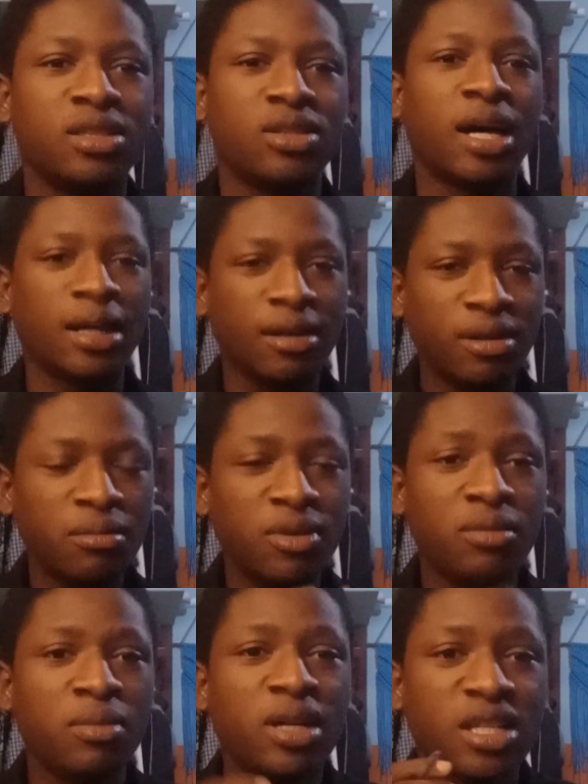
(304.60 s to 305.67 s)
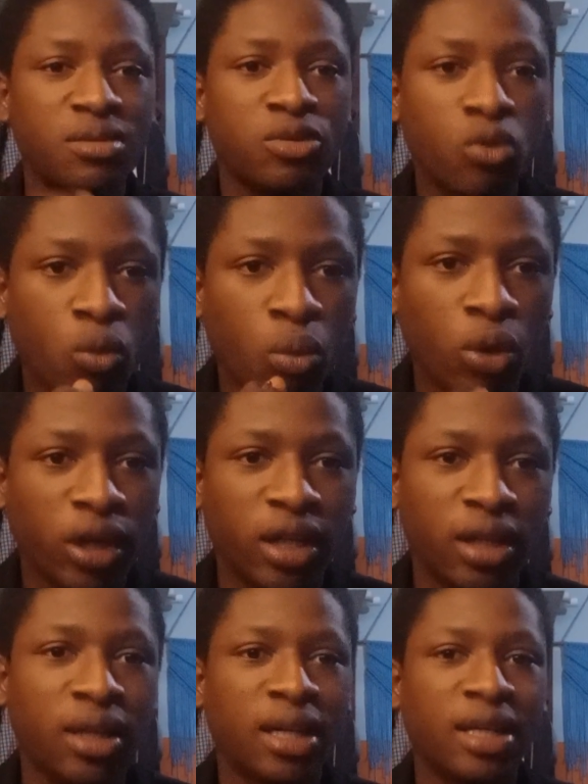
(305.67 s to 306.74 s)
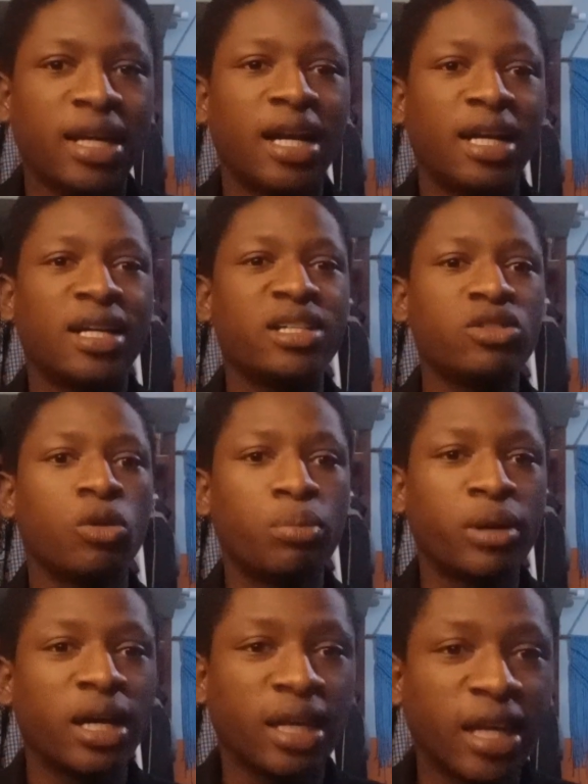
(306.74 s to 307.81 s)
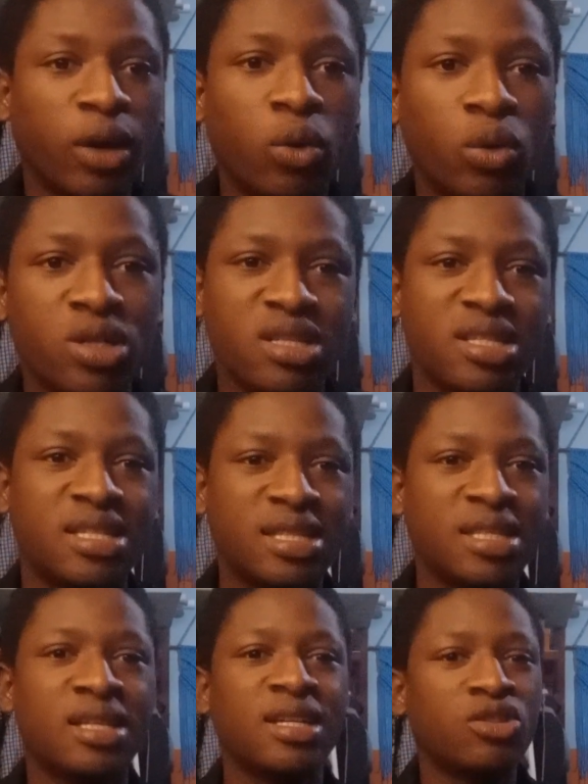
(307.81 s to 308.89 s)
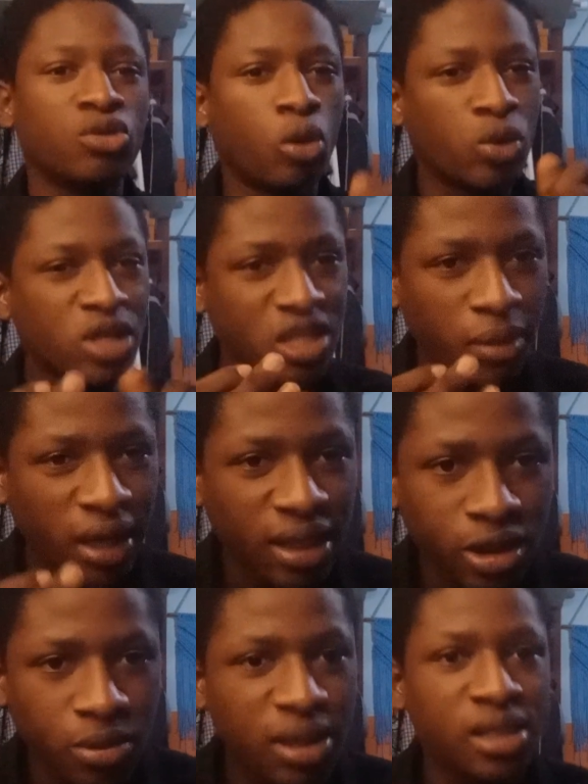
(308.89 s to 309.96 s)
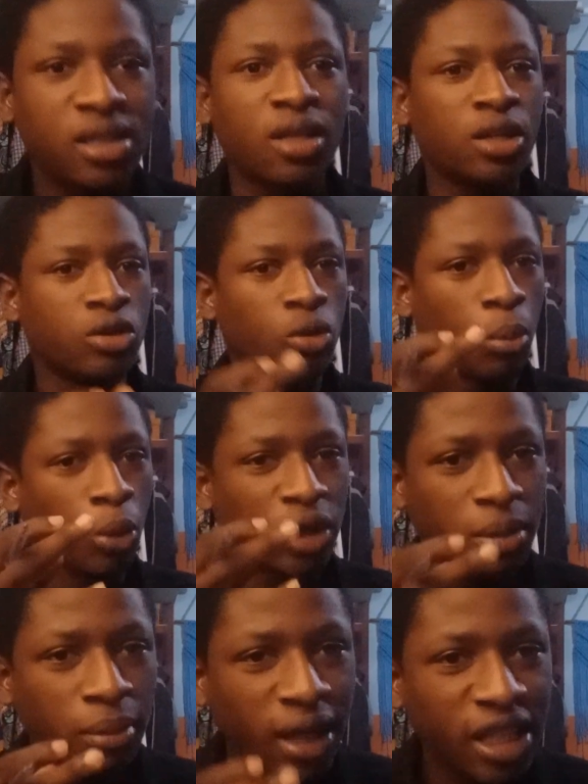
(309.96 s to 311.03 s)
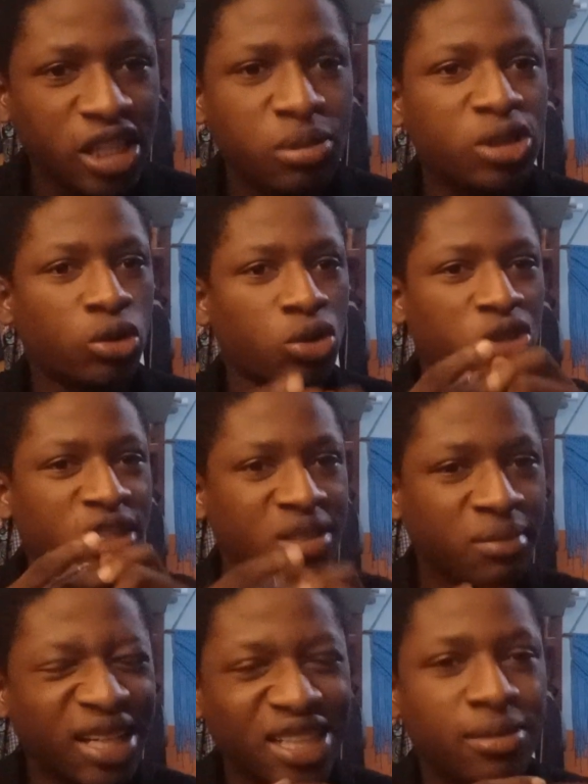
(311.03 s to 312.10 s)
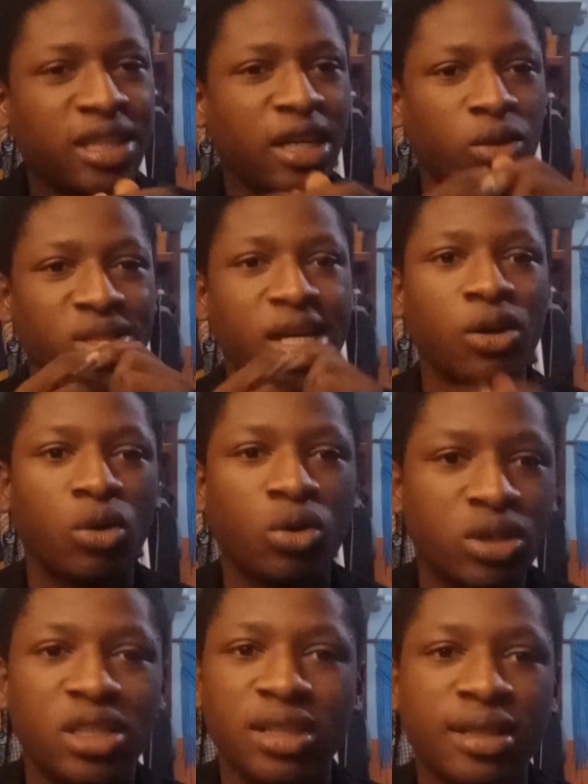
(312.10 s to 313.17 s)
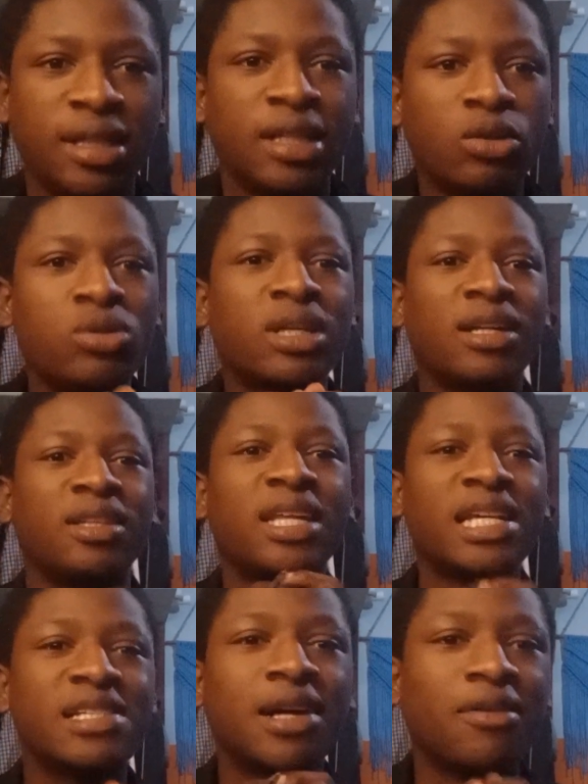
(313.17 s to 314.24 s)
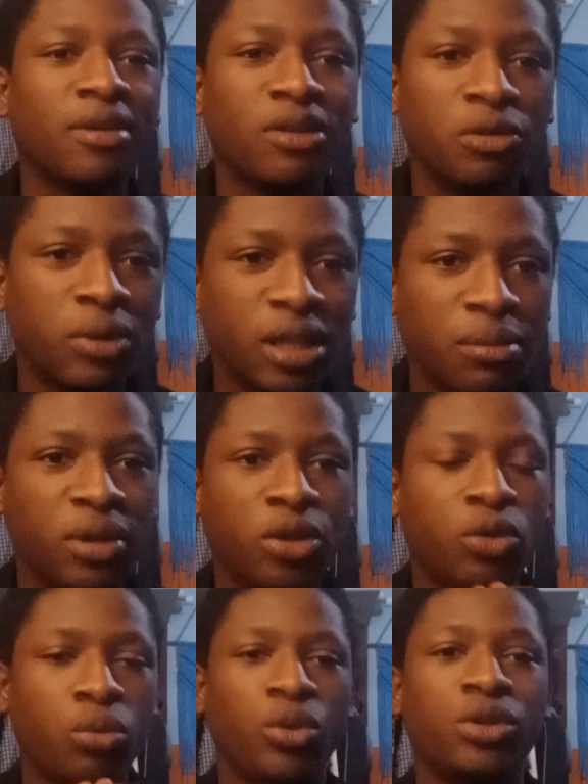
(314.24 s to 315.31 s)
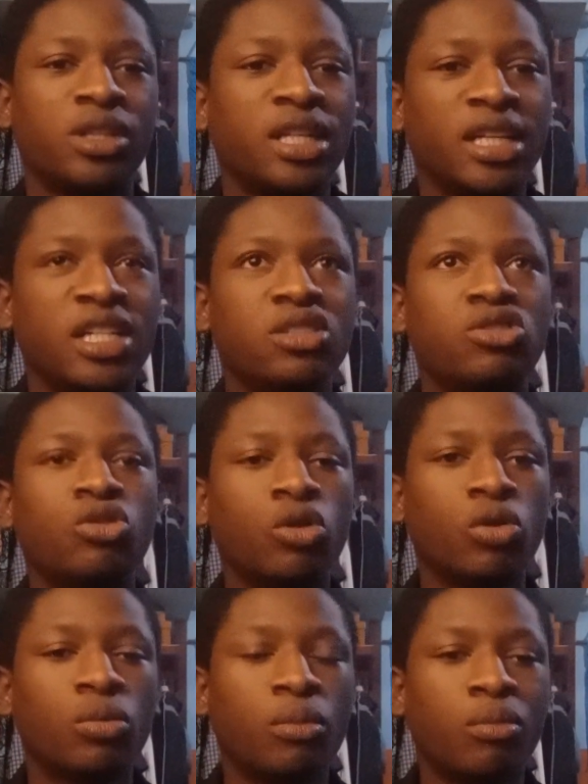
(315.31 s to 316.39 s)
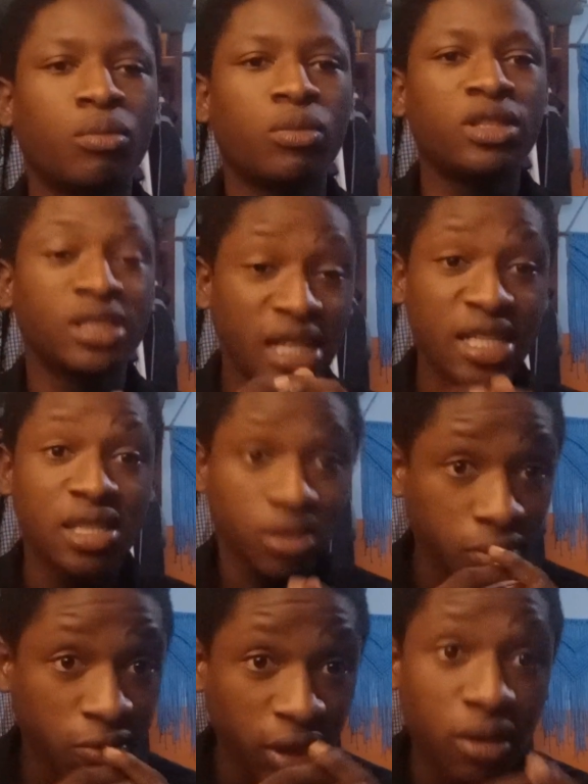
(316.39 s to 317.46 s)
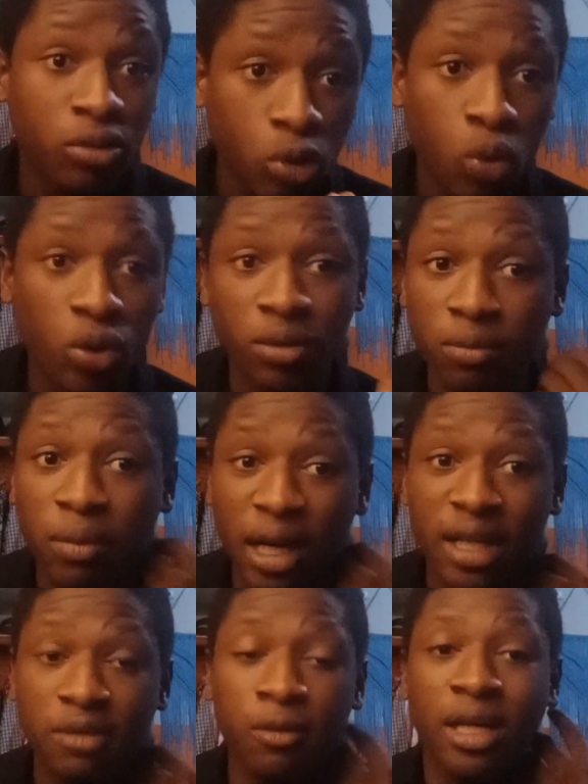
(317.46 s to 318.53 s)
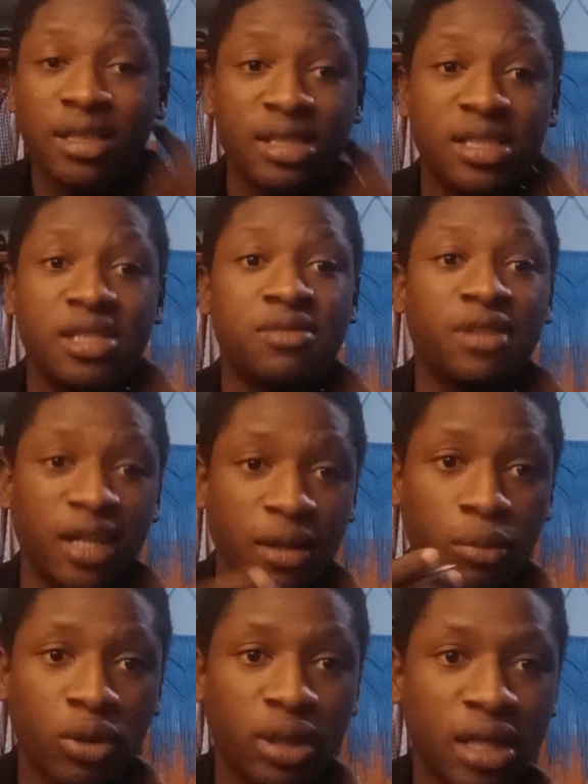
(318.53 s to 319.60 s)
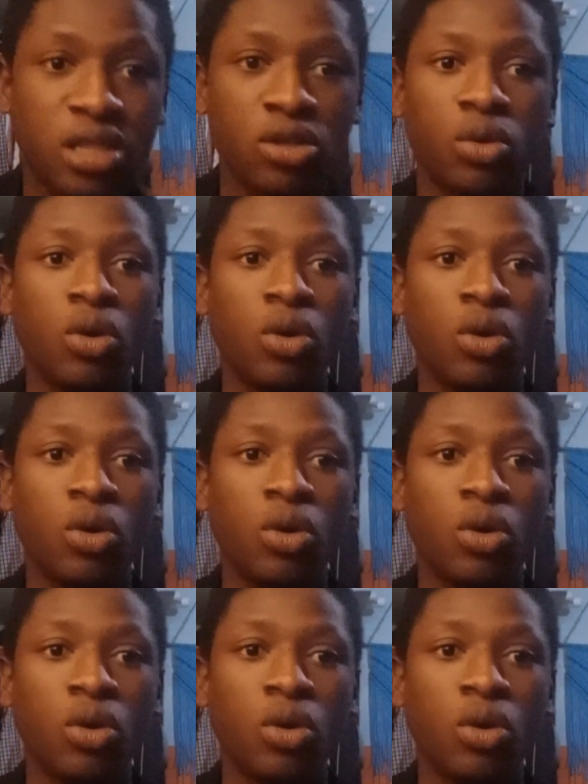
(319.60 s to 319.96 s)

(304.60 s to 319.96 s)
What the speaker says: that really makes you money, that increase your PNL is your risk management, your money management, your trading management, and your psychology. Those are the things that really make you money. It's not, yes, very good. Market volatility is very important.